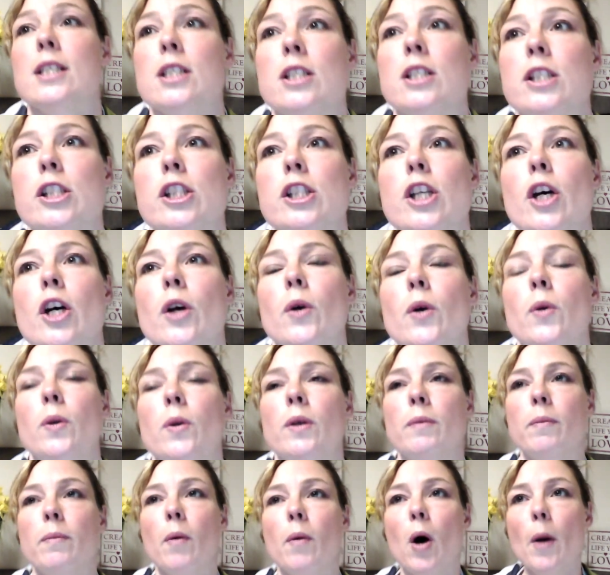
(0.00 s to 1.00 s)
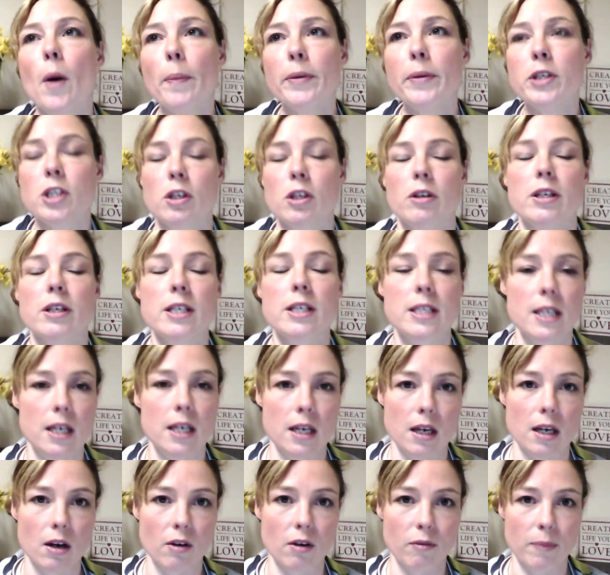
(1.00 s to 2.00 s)
So the
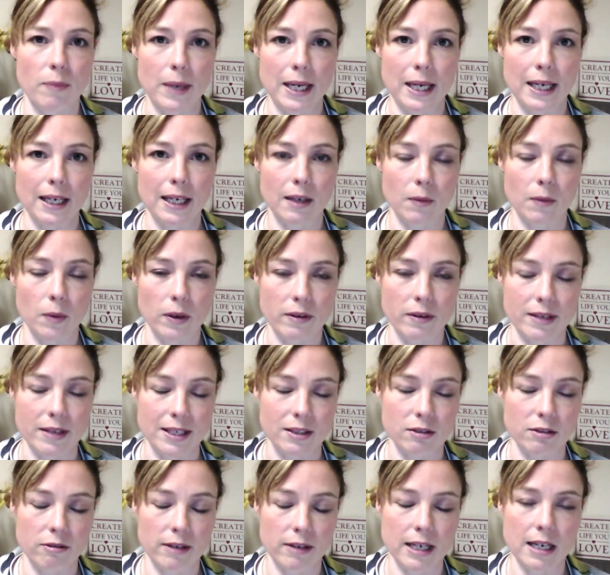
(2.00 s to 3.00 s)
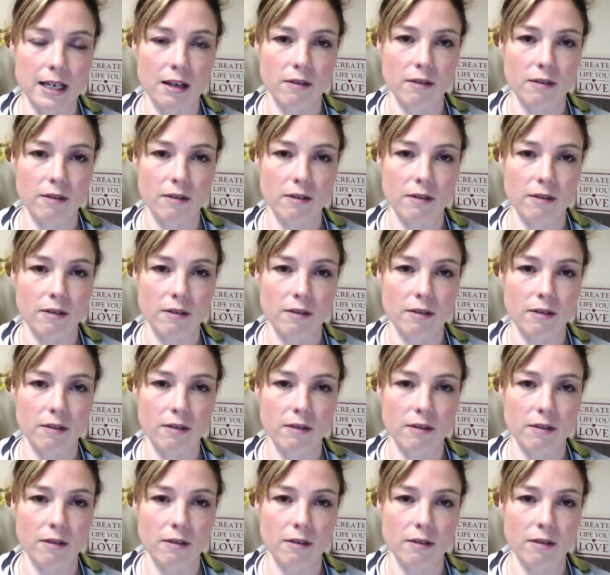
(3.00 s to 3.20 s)
opportunity of being at one of these screening